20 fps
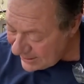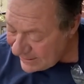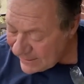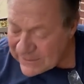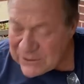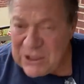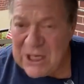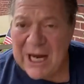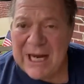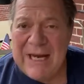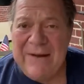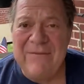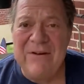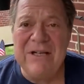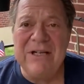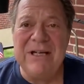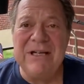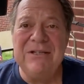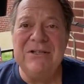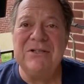So I even
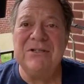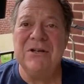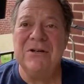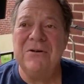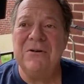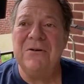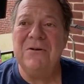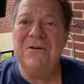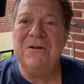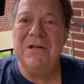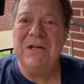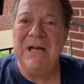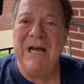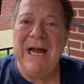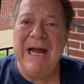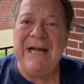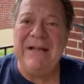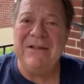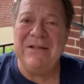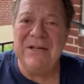considered the
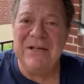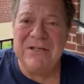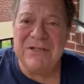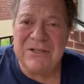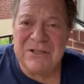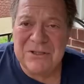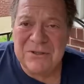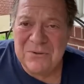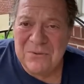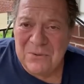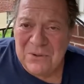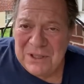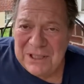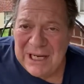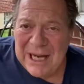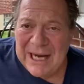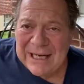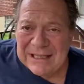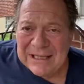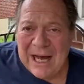atheist or the
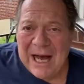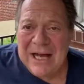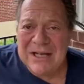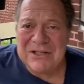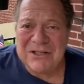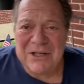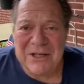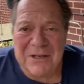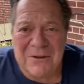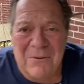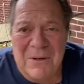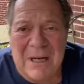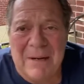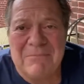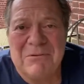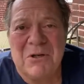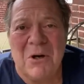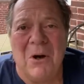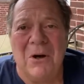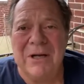agnostic when I'm
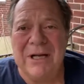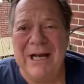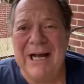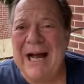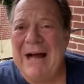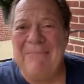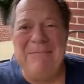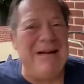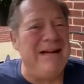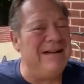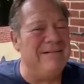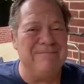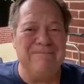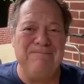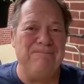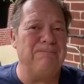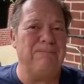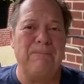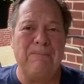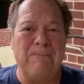talking. I mean,
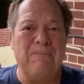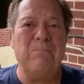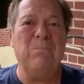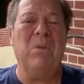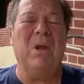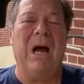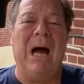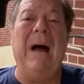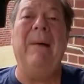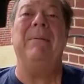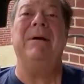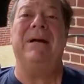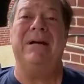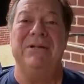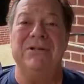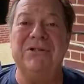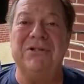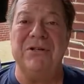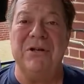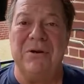I'm a
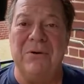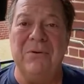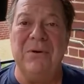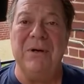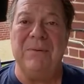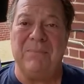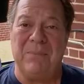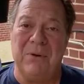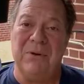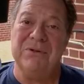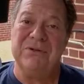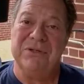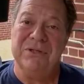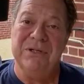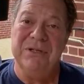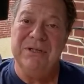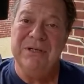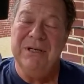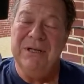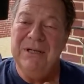considerate person.
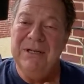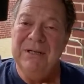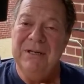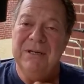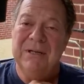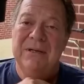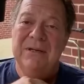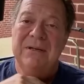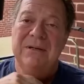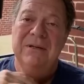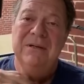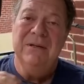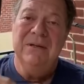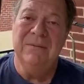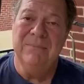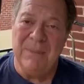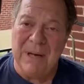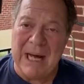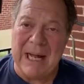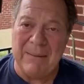
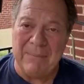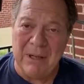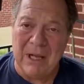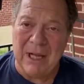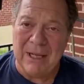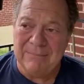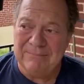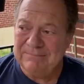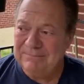Bottom line.